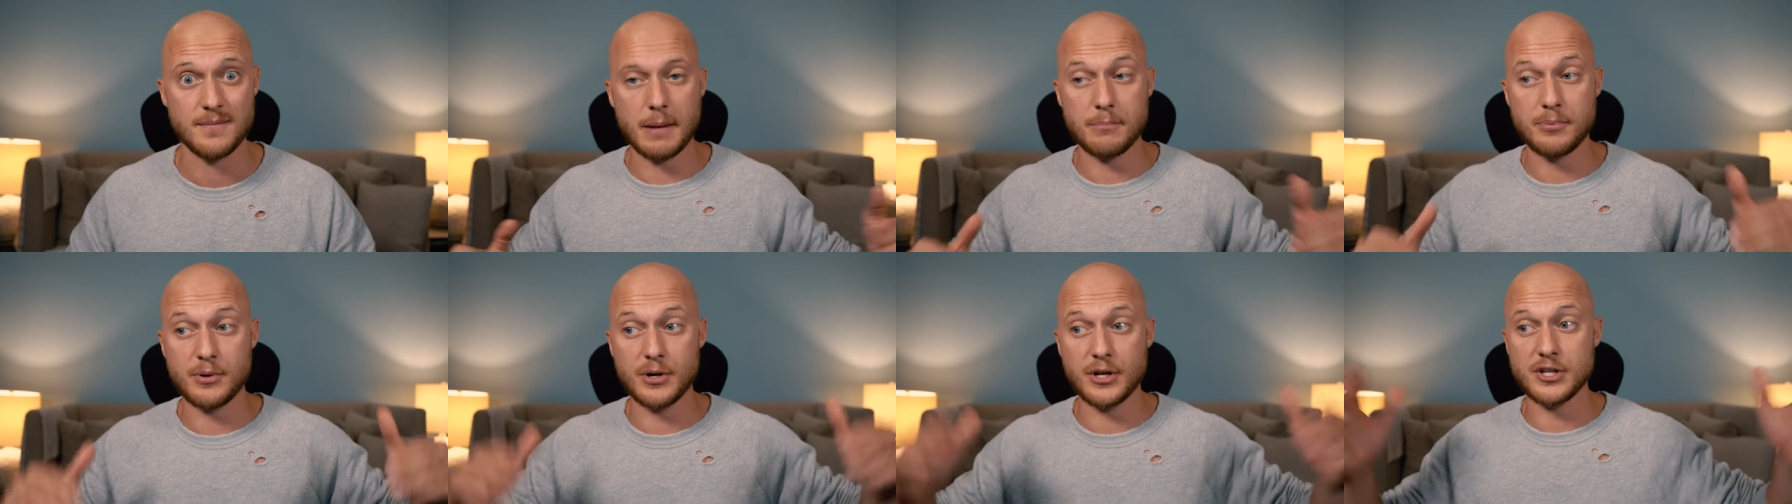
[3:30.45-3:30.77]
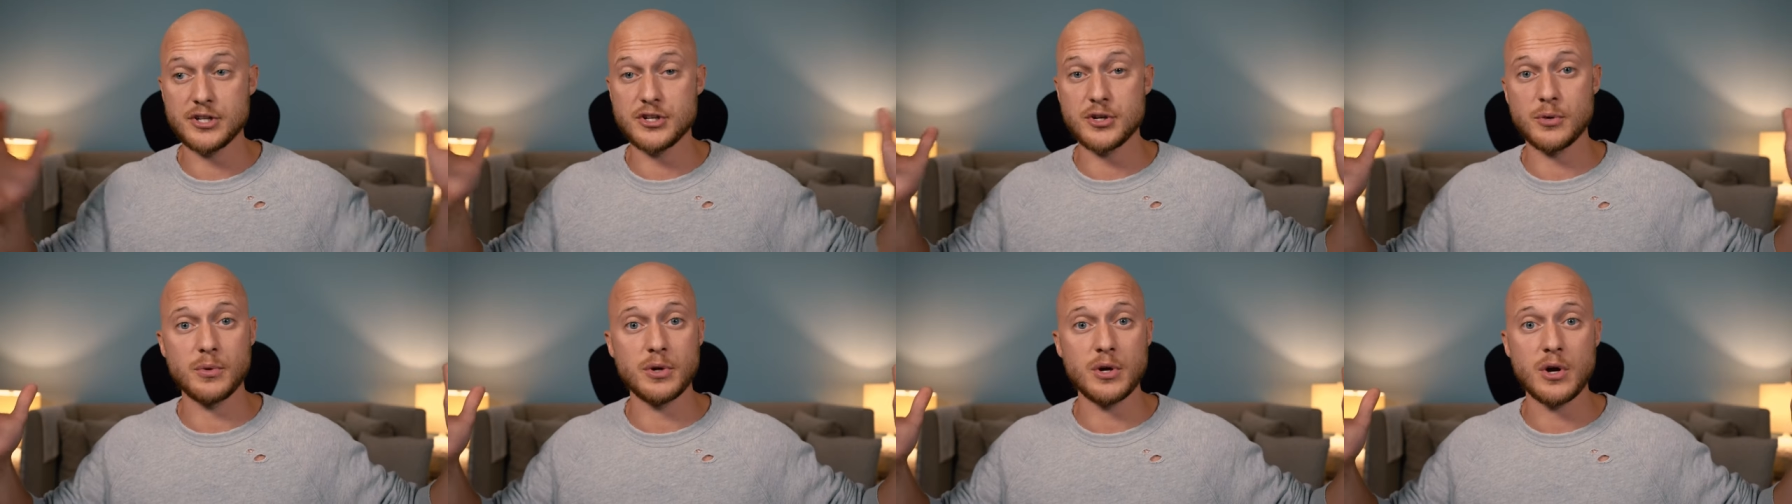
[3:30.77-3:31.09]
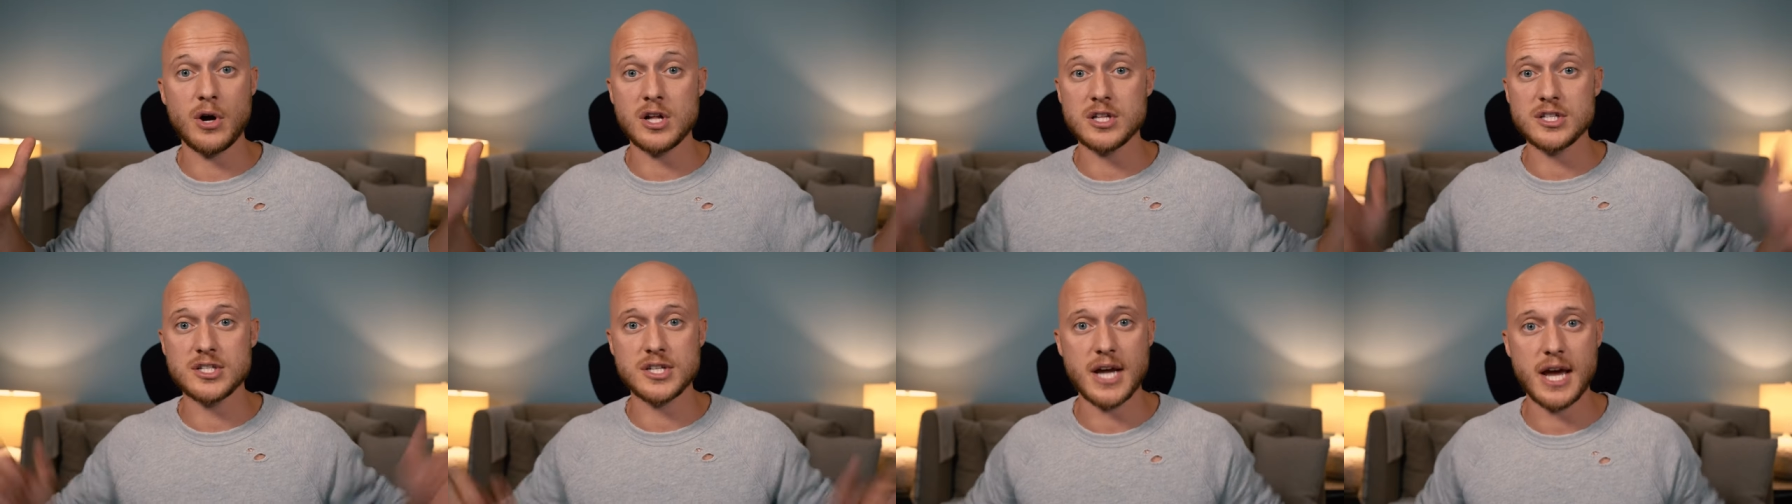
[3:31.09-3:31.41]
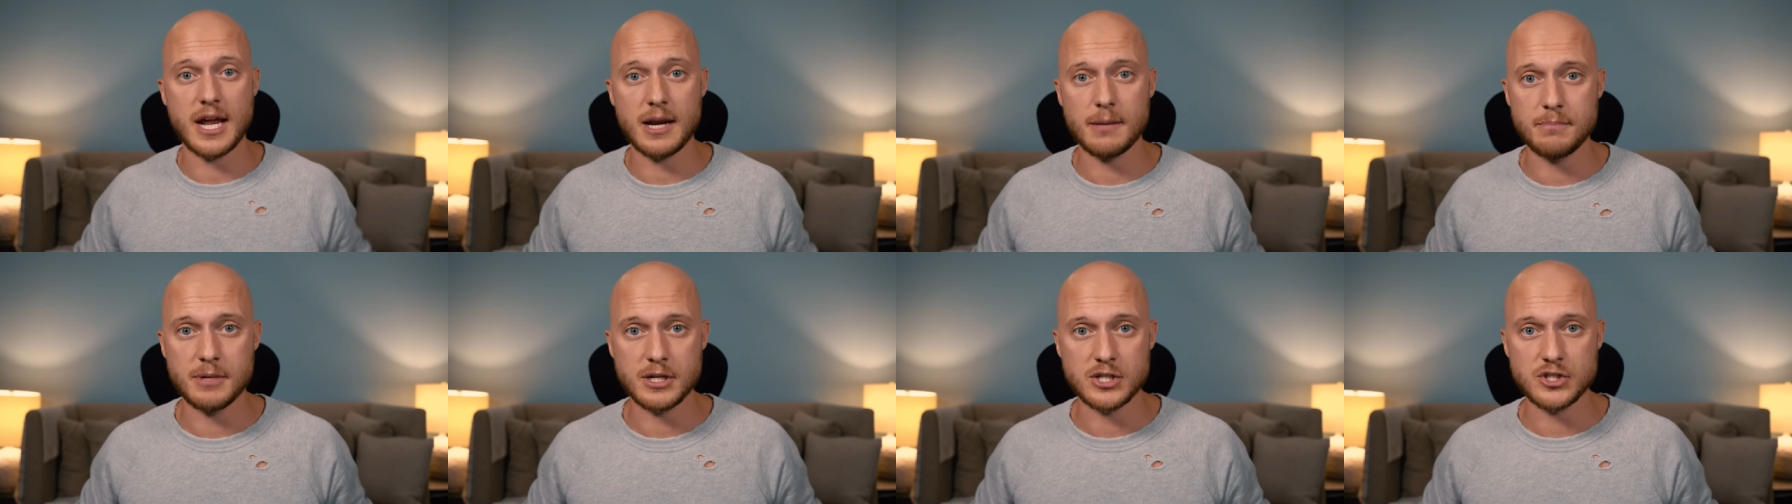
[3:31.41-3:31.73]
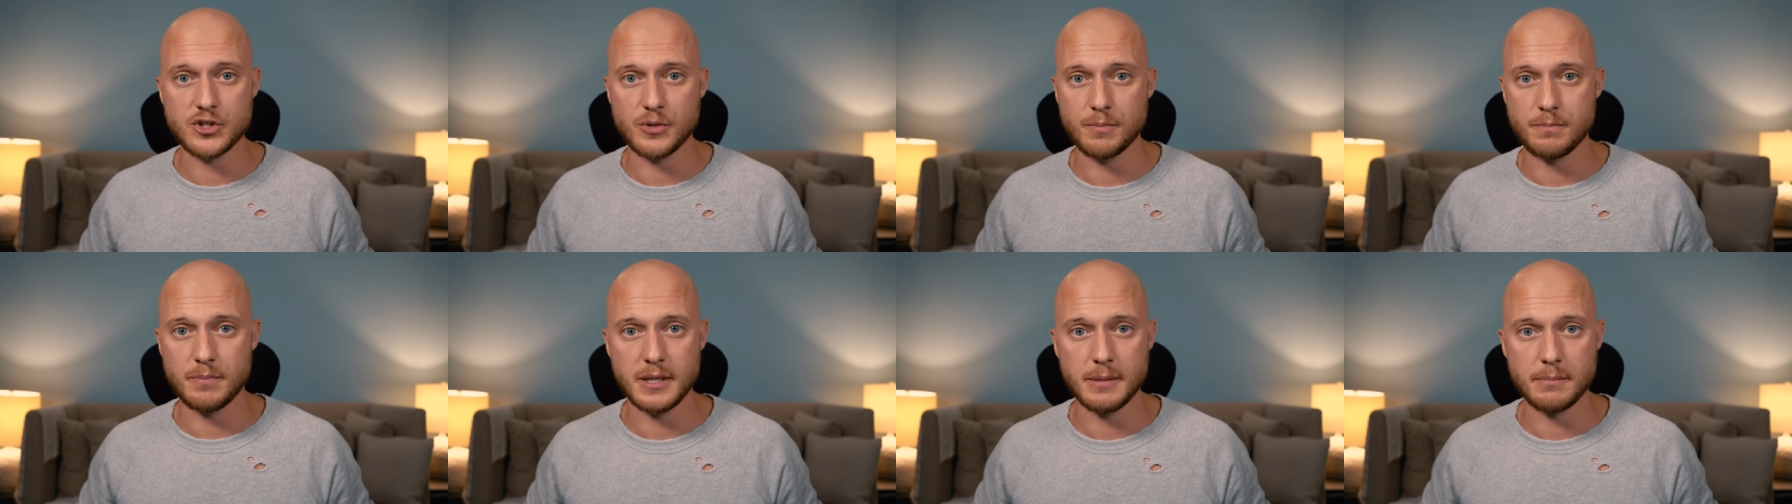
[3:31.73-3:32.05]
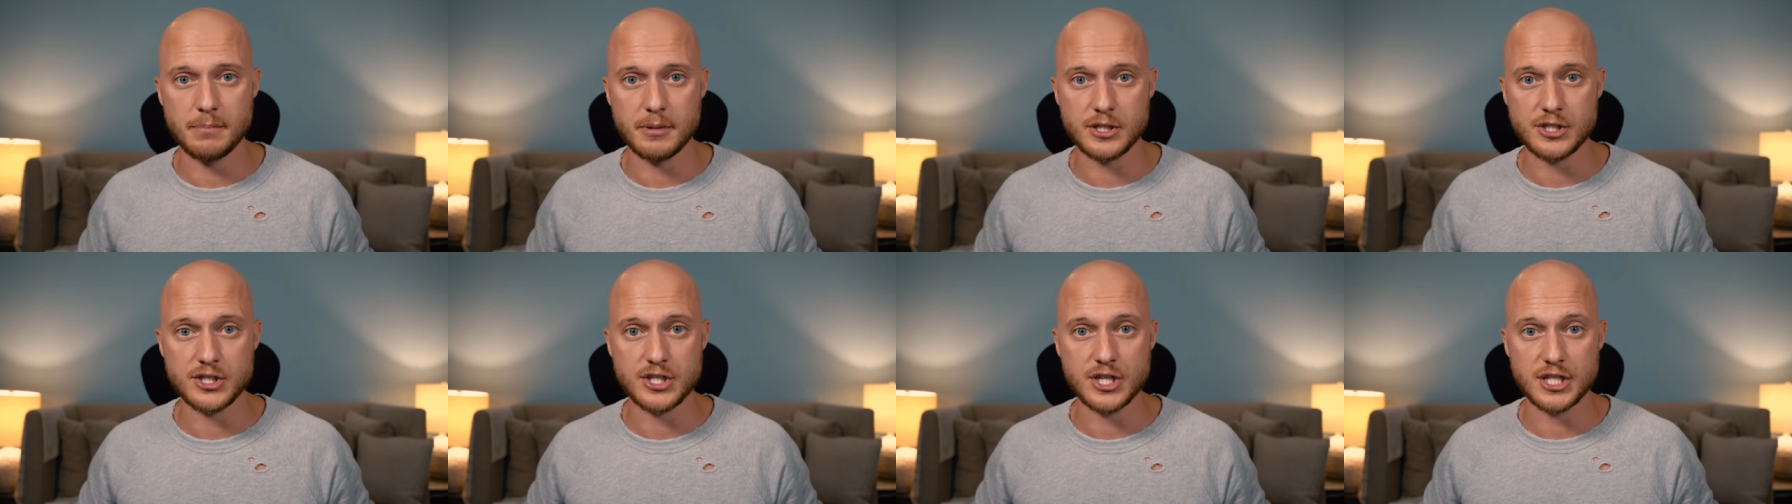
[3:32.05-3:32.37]
I'm pretty sure we also had a bunch of
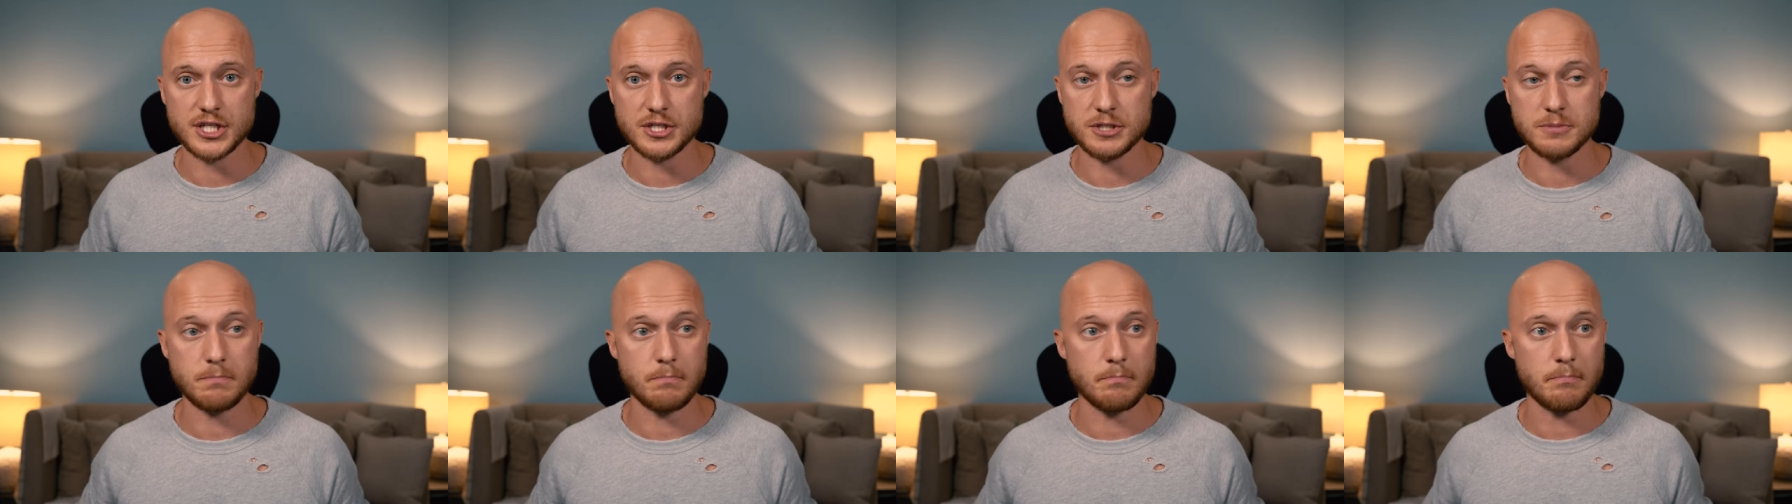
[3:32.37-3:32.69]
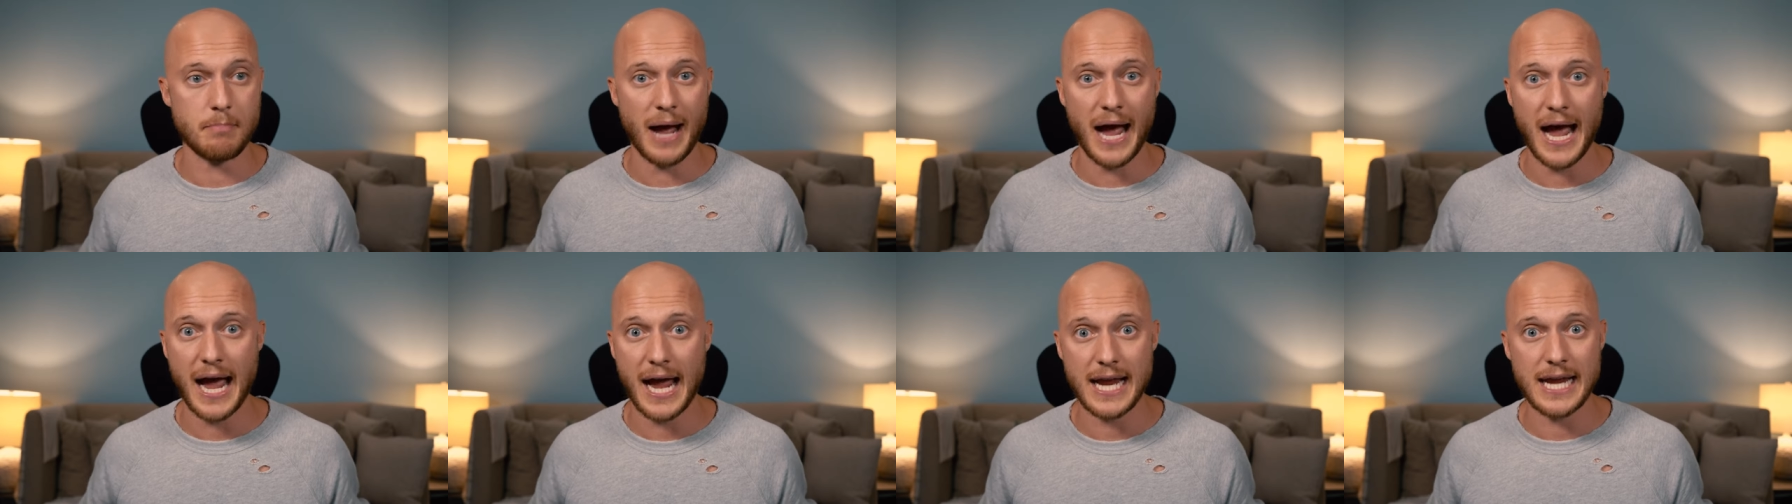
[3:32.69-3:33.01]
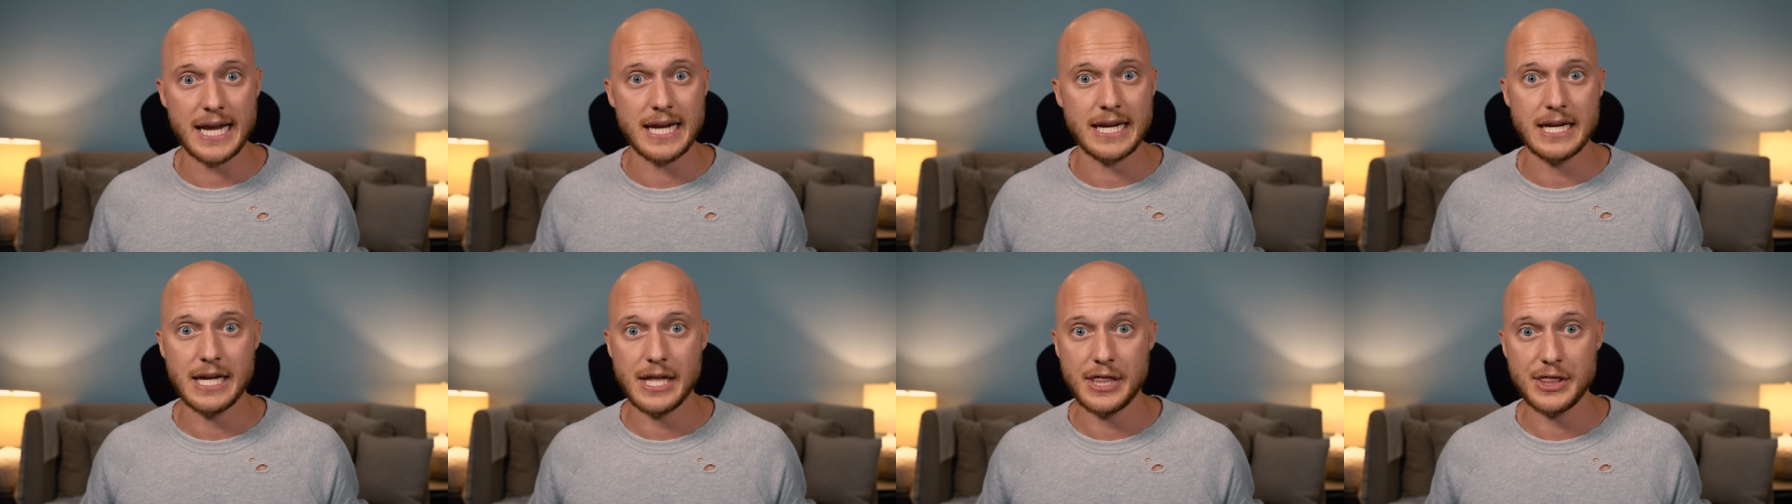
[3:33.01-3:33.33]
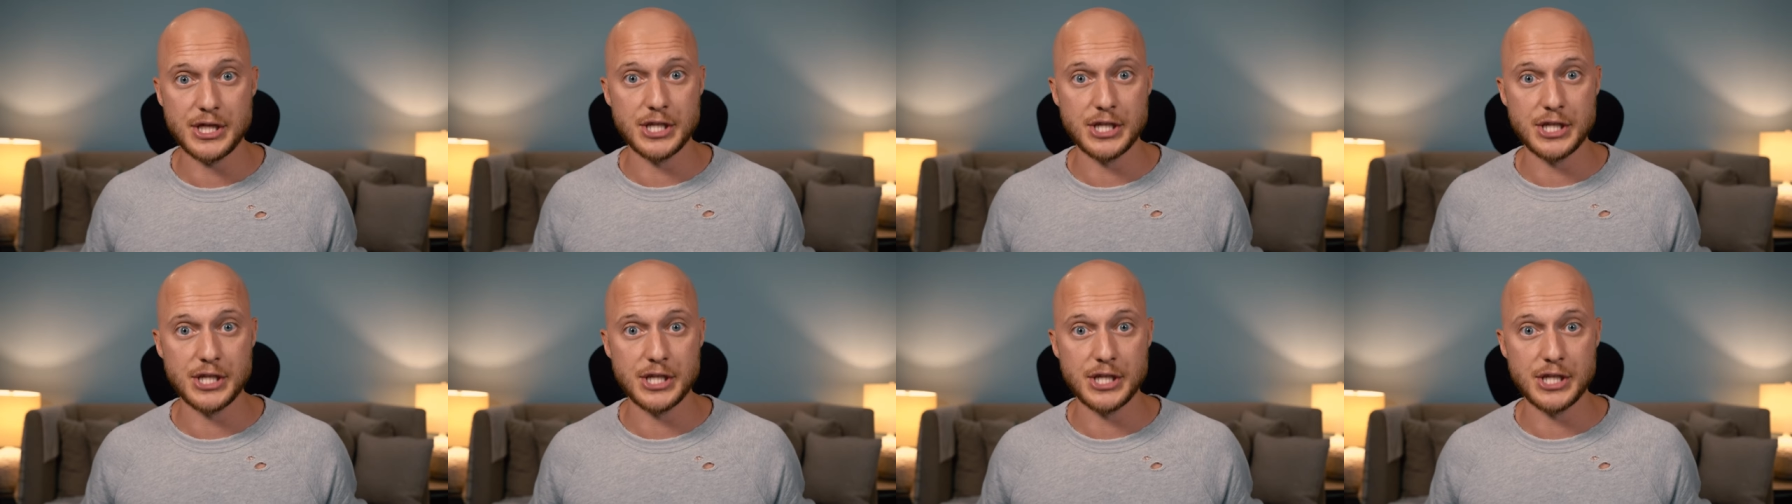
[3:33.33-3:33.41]
people just buy